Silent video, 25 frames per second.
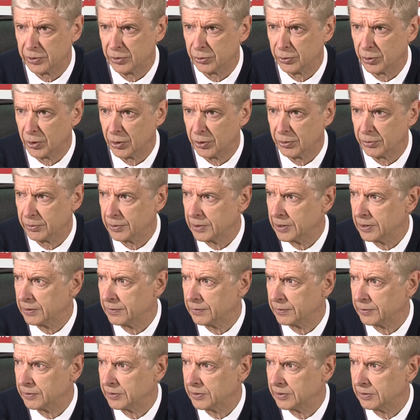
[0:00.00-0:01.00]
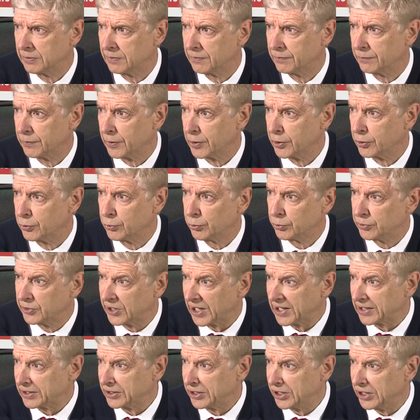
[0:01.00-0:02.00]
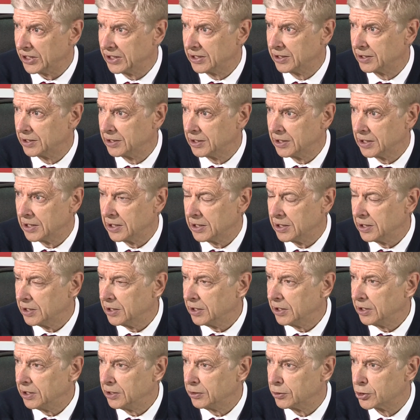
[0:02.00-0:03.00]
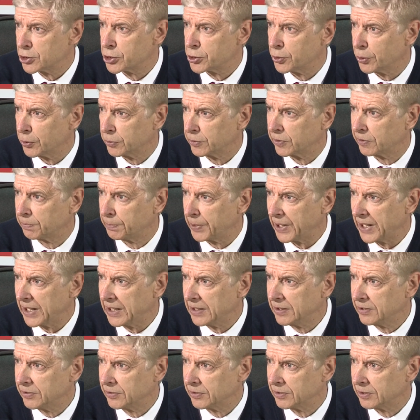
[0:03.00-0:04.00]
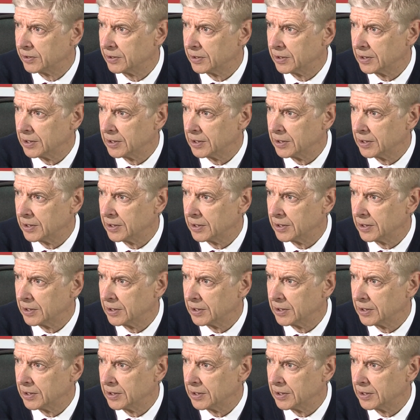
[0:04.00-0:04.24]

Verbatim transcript: You know, uh, very good technique in a short space.